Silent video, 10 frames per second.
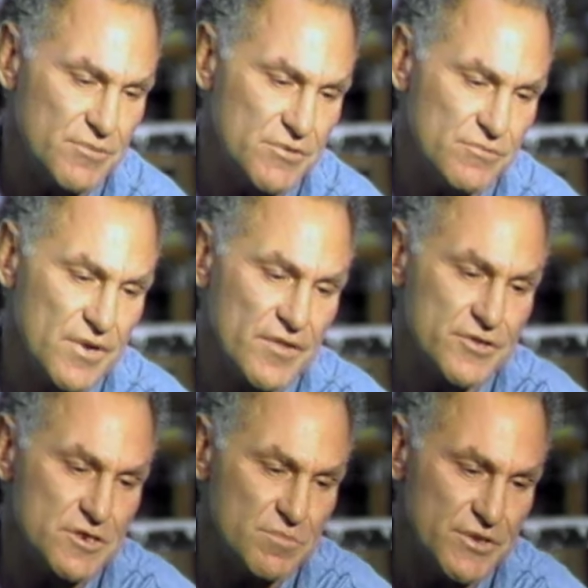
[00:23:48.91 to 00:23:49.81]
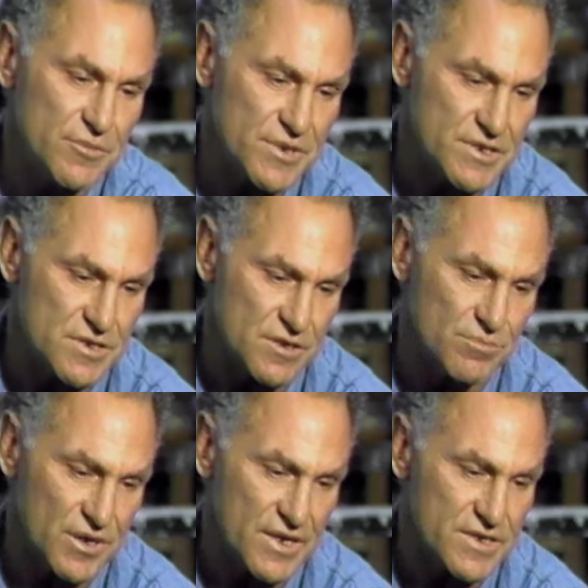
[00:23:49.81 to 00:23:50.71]
I would rather just build pieces in
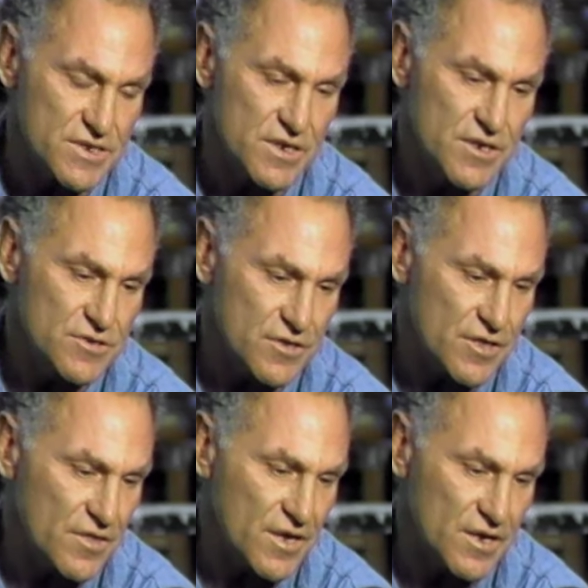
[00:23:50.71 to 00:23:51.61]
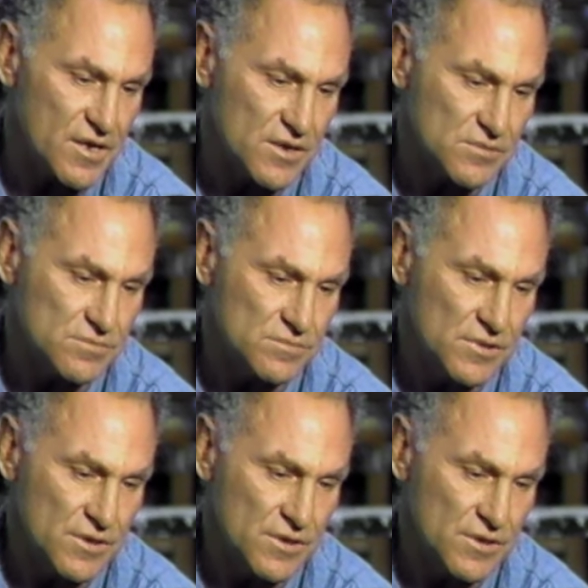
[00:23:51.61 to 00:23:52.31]
place so that they um,